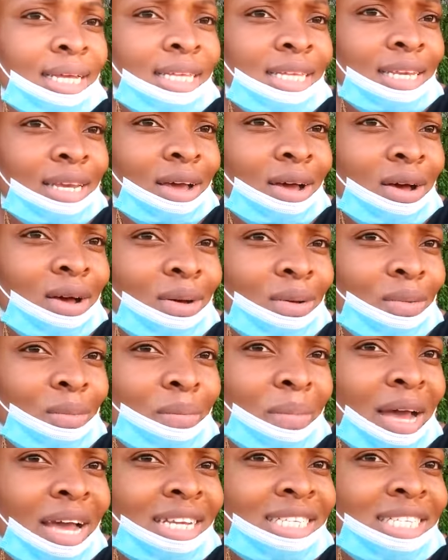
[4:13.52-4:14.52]
You know,
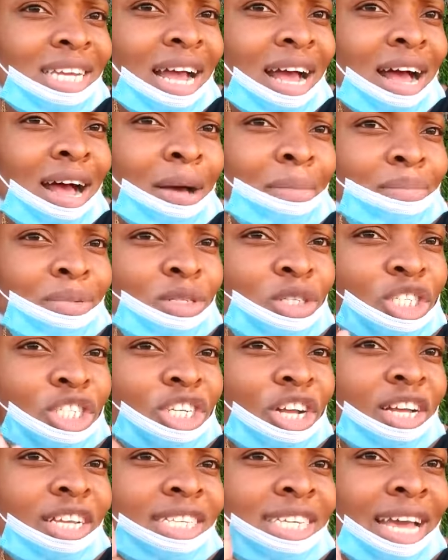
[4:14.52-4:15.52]
my job
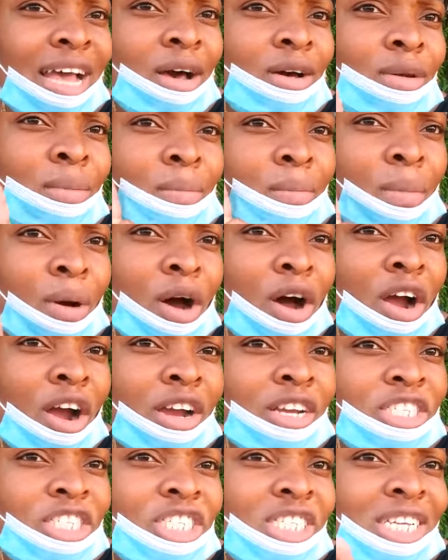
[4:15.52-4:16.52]
shut down
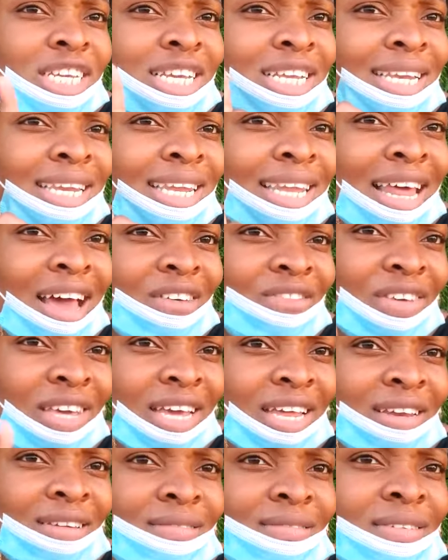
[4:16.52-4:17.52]
March
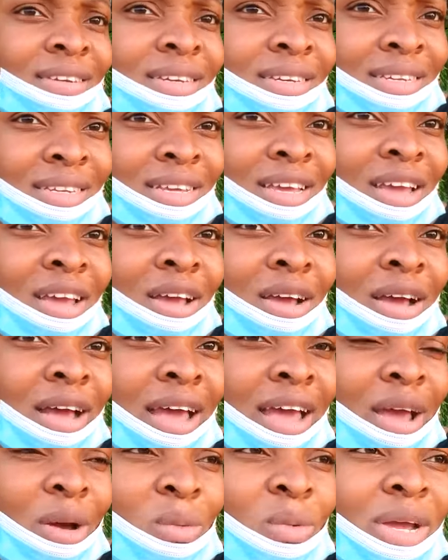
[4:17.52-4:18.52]
11,
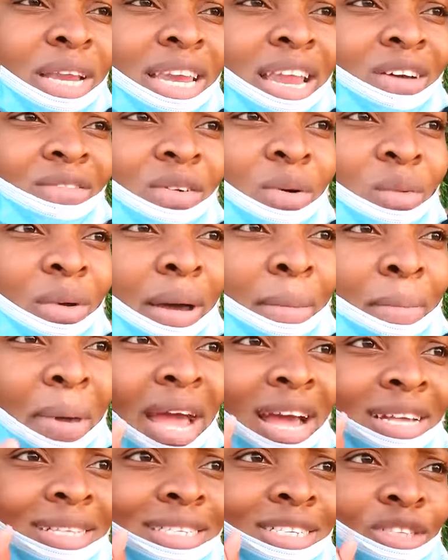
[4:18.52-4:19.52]
and we never went
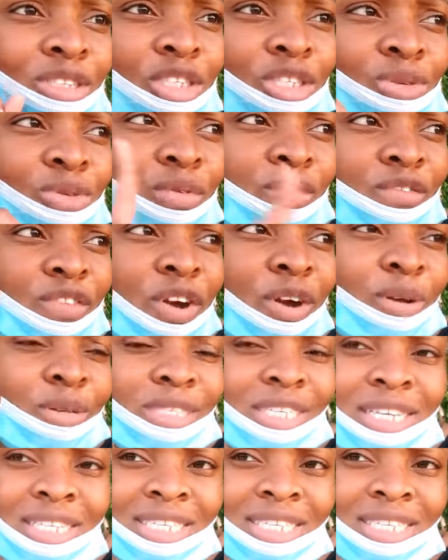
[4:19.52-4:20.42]
back until June 1st.